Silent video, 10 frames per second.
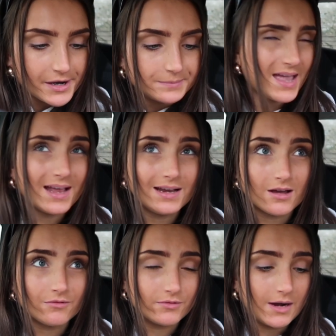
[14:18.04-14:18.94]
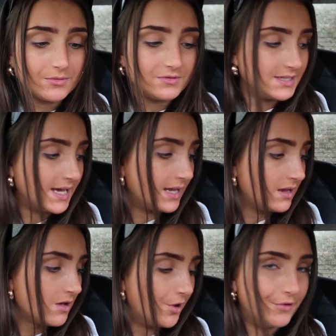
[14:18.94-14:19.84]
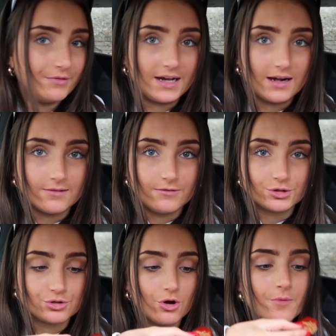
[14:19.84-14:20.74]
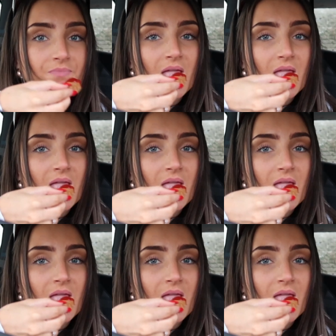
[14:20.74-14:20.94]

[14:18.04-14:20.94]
But any other wrap of the day over that, for sure.